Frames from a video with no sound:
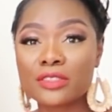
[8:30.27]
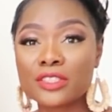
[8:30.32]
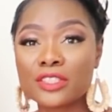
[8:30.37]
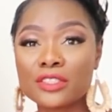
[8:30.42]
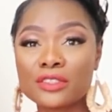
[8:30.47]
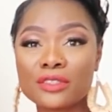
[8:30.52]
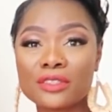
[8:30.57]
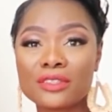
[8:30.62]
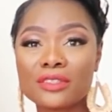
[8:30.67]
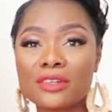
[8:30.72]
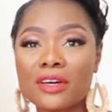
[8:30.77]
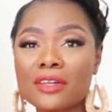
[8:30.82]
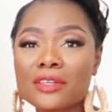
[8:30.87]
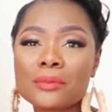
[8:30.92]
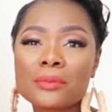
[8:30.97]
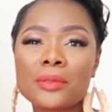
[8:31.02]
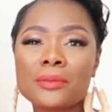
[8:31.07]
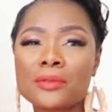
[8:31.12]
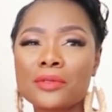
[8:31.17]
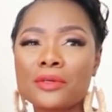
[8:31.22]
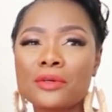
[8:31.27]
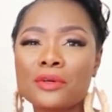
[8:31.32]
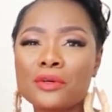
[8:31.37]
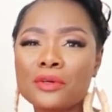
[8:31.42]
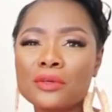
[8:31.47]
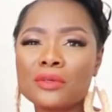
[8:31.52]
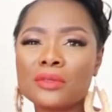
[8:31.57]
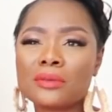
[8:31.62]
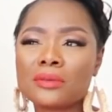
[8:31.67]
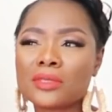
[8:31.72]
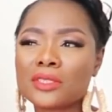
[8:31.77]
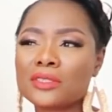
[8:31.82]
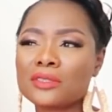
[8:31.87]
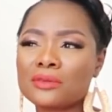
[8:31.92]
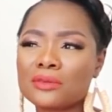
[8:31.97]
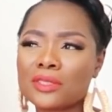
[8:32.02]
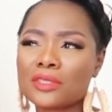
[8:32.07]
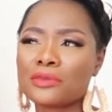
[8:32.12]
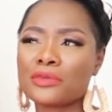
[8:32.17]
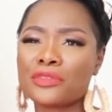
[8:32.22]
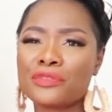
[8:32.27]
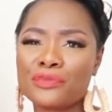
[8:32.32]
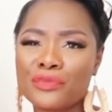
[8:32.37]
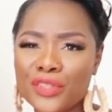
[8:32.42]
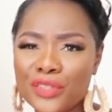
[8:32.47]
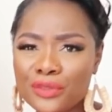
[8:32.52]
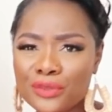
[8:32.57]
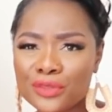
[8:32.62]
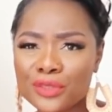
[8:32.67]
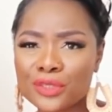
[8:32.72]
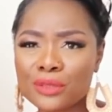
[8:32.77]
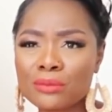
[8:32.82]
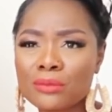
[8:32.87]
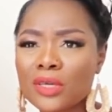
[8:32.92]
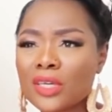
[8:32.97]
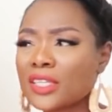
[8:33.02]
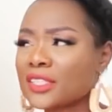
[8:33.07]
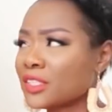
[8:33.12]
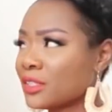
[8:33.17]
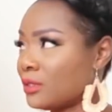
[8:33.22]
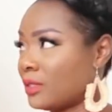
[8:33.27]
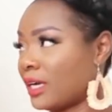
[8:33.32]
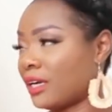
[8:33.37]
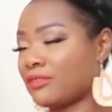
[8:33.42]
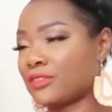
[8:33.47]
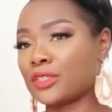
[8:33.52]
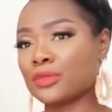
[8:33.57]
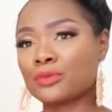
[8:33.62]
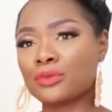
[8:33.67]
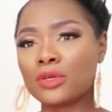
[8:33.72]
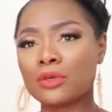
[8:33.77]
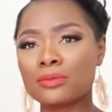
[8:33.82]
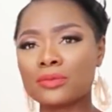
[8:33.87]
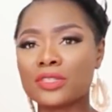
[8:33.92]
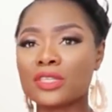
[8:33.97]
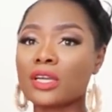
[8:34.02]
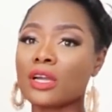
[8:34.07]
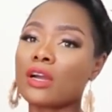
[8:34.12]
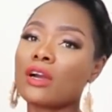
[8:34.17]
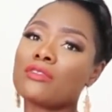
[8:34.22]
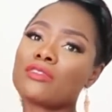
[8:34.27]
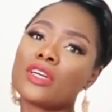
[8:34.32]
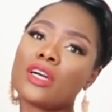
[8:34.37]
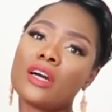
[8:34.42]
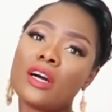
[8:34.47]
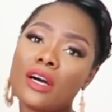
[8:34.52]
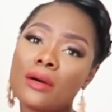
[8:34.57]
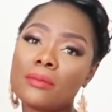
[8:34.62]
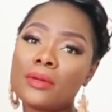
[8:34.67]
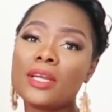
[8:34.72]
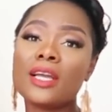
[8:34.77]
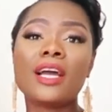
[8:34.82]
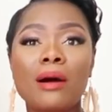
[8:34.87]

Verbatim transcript: you know, other people's homes, you don't want to reveal too much. You have your rope, you can cover up.